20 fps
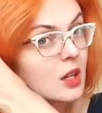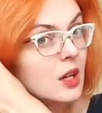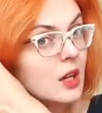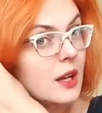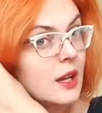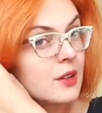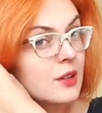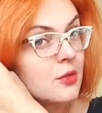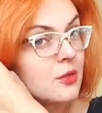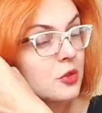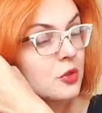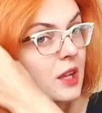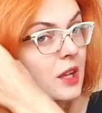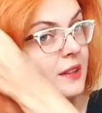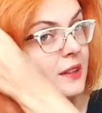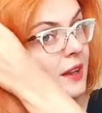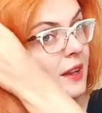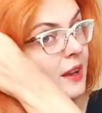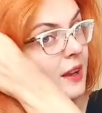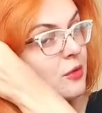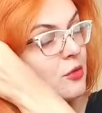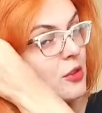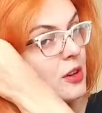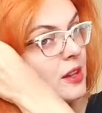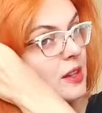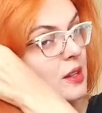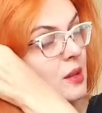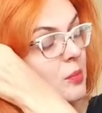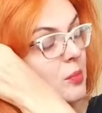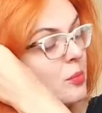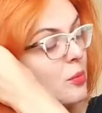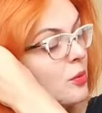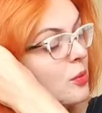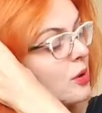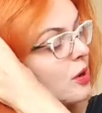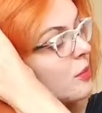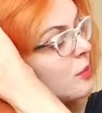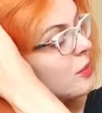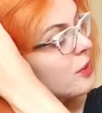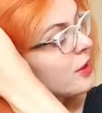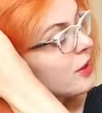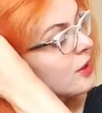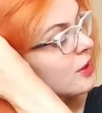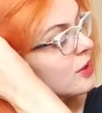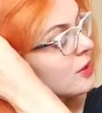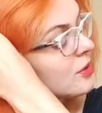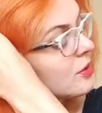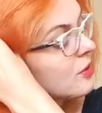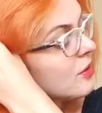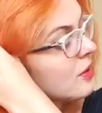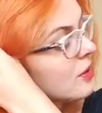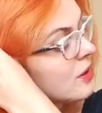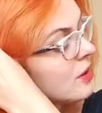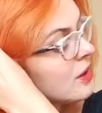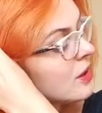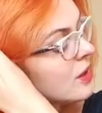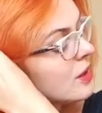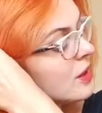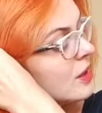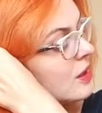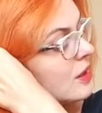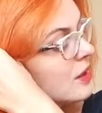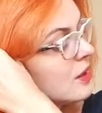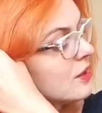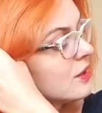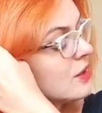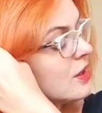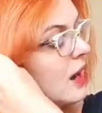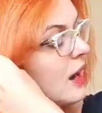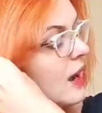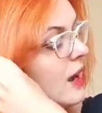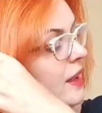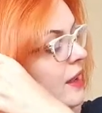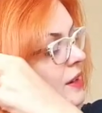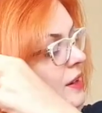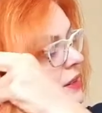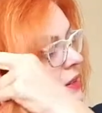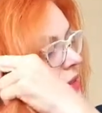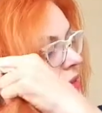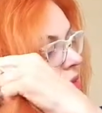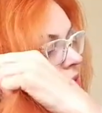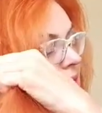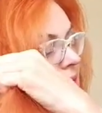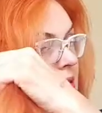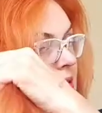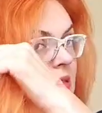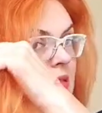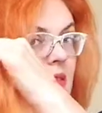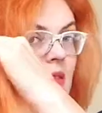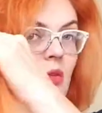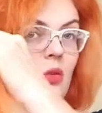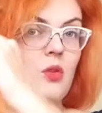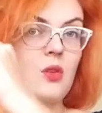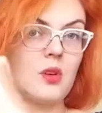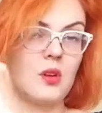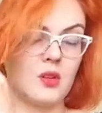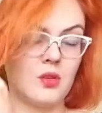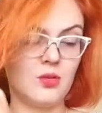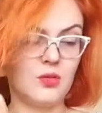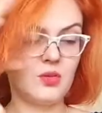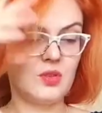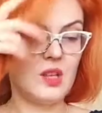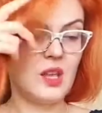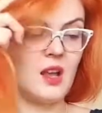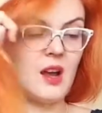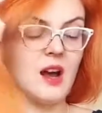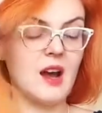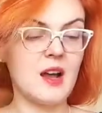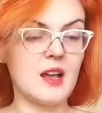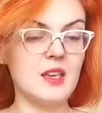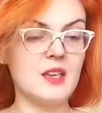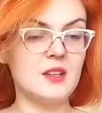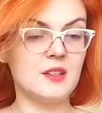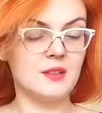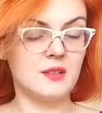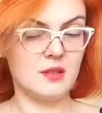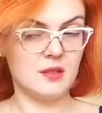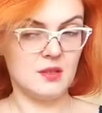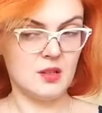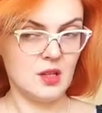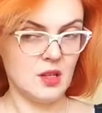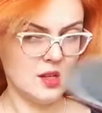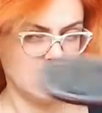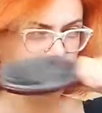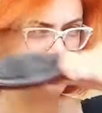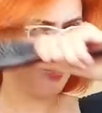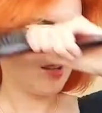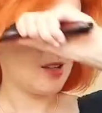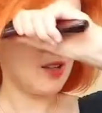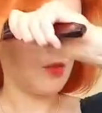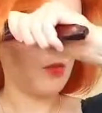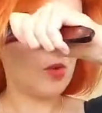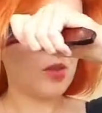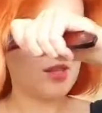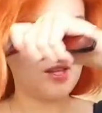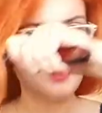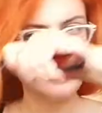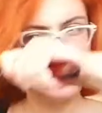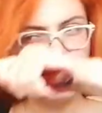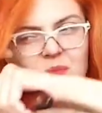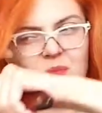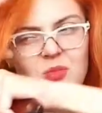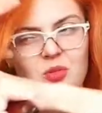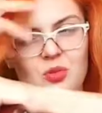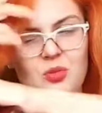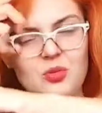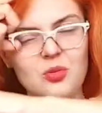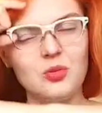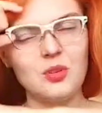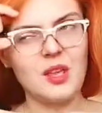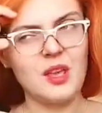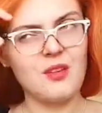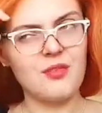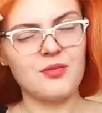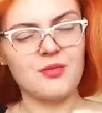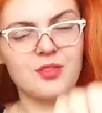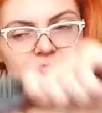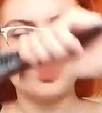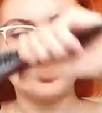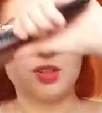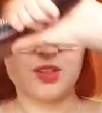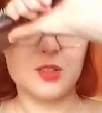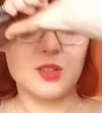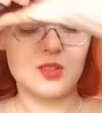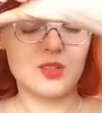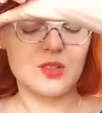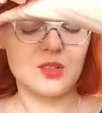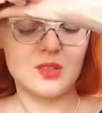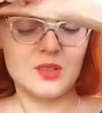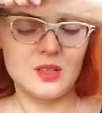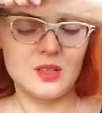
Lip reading: And for that I have already prepared the iron, or you say iron. When I came to UK first,